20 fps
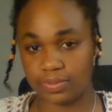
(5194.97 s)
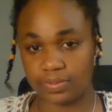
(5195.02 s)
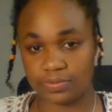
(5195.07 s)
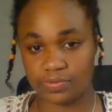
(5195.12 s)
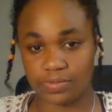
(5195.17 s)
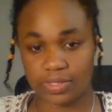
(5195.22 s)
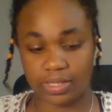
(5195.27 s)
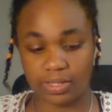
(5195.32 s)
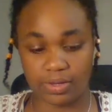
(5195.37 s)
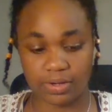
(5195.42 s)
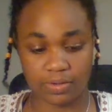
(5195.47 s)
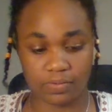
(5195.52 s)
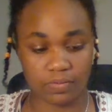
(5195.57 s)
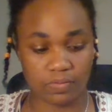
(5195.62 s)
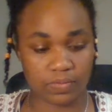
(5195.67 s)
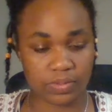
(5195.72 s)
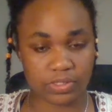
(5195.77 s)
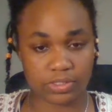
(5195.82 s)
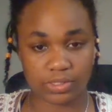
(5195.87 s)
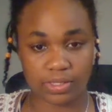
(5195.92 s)
You know, we
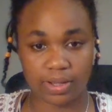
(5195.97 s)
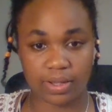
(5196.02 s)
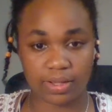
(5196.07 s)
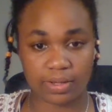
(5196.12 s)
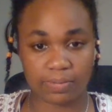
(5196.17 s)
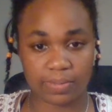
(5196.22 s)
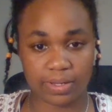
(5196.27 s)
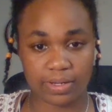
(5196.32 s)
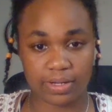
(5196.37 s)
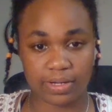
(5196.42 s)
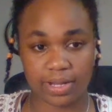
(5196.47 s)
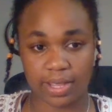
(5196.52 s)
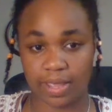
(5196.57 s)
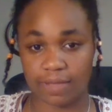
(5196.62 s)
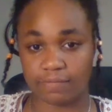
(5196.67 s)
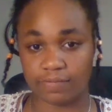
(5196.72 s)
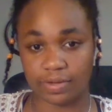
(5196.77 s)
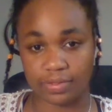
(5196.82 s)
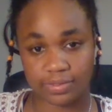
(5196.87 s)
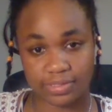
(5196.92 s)
were just talking about it. I
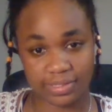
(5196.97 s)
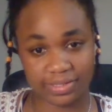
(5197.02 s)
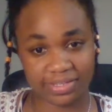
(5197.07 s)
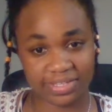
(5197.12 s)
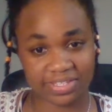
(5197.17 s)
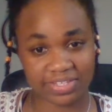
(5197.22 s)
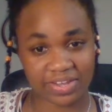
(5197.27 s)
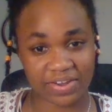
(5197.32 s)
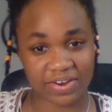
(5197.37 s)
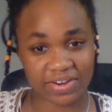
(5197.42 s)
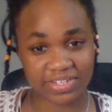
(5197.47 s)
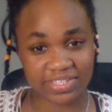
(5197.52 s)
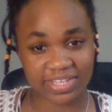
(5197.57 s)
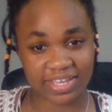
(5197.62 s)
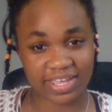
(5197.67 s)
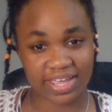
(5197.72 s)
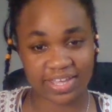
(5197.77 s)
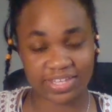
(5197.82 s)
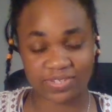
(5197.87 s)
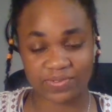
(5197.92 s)
have not seen these cards
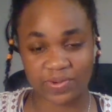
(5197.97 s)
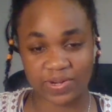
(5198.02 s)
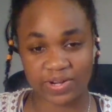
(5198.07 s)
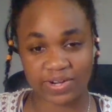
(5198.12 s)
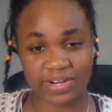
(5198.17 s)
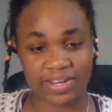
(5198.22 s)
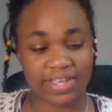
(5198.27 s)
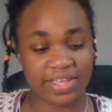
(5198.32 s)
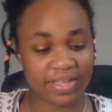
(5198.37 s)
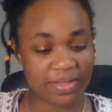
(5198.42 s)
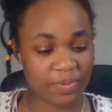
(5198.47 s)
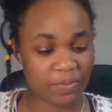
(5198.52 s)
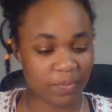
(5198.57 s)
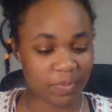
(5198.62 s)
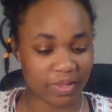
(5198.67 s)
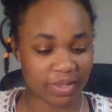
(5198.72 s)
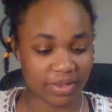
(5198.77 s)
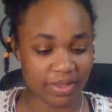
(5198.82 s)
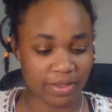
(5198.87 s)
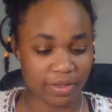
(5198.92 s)
yet, I swear.
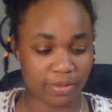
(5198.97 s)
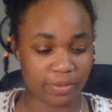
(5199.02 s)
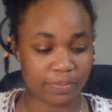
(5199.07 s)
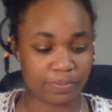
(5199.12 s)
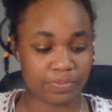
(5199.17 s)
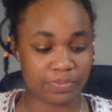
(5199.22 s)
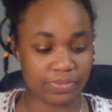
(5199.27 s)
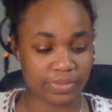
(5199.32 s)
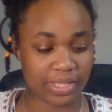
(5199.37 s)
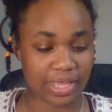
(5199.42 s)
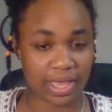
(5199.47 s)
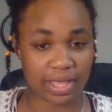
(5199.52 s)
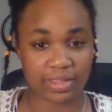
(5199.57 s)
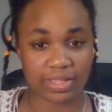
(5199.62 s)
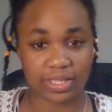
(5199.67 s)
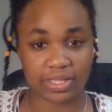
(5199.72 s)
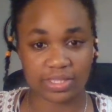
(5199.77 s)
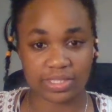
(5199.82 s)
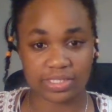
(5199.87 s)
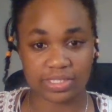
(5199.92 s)
But yeah,
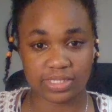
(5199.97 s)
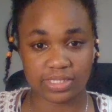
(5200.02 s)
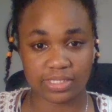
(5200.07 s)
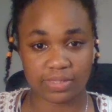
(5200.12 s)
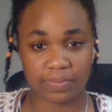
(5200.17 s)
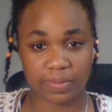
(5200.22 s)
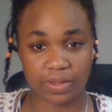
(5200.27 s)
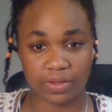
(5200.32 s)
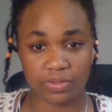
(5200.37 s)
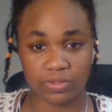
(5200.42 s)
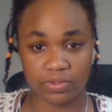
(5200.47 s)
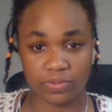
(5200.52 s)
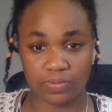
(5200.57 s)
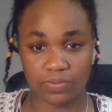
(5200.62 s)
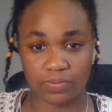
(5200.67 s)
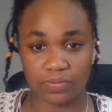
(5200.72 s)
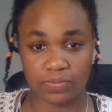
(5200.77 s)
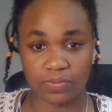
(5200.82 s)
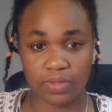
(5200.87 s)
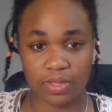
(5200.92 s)
like, this is about
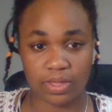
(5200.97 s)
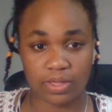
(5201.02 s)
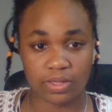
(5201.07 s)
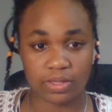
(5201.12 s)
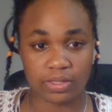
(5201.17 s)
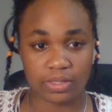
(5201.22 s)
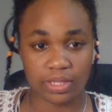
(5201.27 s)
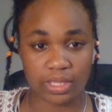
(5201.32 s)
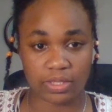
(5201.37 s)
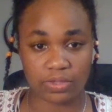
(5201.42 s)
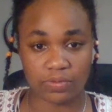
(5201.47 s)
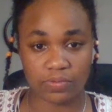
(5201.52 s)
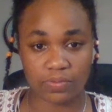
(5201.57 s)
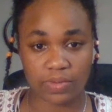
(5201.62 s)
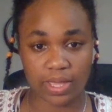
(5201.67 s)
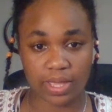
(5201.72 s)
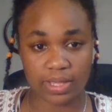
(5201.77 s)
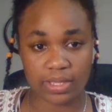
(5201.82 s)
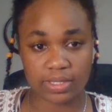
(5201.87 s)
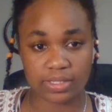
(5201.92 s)
you. Like, you
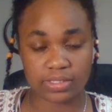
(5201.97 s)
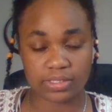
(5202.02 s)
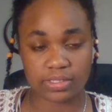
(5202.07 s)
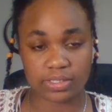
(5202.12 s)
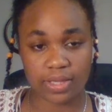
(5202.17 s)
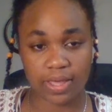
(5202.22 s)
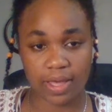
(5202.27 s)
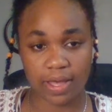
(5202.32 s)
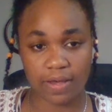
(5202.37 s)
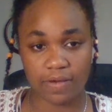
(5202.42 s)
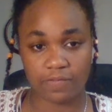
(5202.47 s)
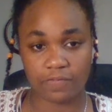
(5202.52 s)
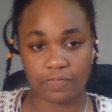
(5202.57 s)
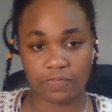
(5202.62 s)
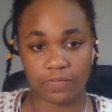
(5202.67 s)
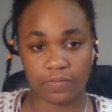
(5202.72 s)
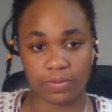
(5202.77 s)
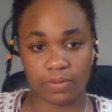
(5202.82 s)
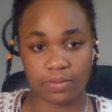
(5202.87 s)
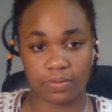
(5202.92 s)
guys have
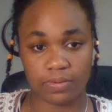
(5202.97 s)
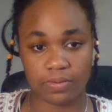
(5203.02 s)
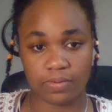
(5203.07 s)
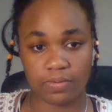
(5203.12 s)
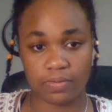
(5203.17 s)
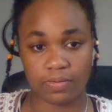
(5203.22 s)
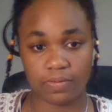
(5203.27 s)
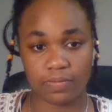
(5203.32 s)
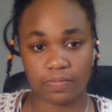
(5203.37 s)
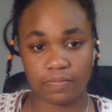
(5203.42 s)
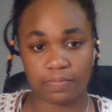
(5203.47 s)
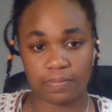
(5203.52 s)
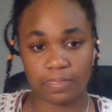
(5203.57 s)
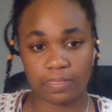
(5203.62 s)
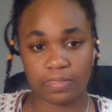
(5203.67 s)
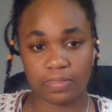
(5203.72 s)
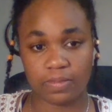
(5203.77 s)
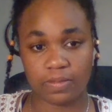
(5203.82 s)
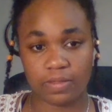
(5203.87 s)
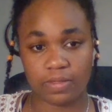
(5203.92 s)

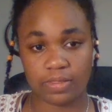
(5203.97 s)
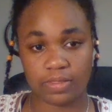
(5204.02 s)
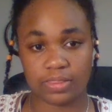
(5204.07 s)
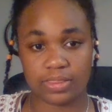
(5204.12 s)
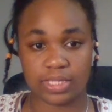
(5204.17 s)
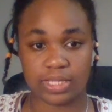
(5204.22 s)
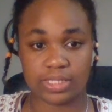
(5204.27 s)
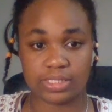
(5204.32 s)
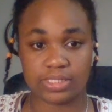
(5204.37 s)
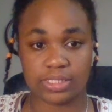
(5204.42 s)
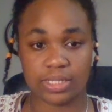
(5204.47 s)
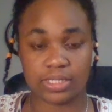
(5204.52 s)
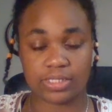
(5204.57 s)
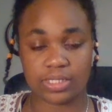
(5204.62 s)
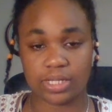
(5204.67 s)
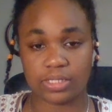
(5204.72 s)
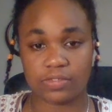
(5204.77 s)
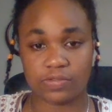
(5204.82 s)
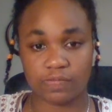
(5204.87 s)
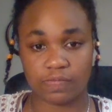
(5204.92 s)
this
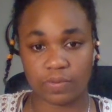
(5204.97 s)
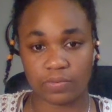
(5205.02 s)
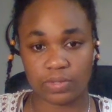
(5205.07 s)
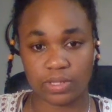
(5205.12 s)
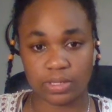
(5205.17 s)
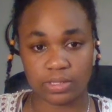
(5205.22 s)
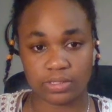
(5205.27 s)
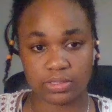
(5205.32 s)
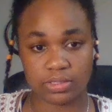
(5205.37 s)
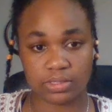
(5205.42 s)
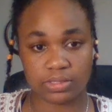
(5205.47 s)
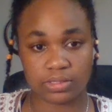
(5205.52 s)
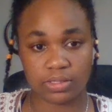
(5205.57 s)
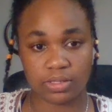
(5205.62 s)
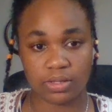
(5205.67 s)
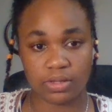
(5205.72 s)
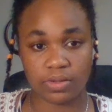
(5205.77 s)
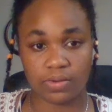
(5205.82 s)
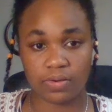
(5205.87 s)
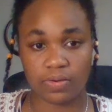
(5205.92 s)
intense focus
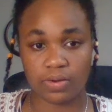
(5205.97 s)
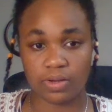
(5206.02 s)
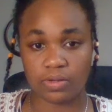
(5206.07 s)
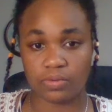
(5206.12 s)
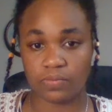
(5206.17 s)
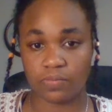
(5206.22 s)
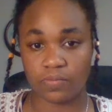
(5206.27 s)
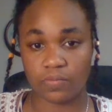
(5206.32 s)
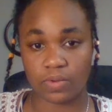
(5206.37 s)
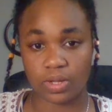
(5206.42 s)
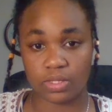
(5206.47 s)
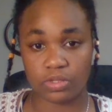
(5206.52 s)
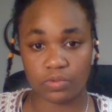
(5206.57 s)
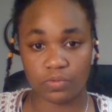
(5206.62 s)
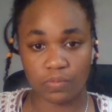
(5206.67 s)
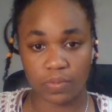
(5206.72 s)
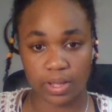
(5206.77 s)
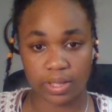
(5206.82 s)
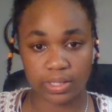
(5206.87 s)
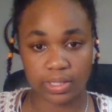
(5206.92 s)
on what
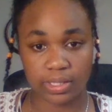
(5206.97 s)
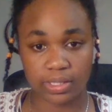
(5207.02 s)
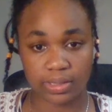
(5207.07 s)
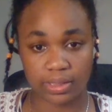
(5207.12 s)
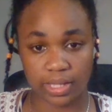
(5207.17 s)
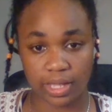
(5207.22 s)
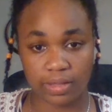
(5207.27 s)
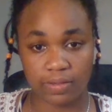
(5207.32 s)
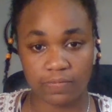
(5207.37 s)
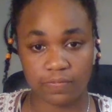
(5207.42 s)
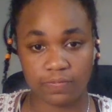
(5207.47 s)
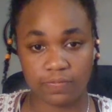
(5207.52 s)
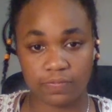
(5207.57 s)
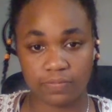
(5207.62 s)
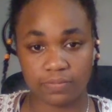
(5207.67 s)
you want in life.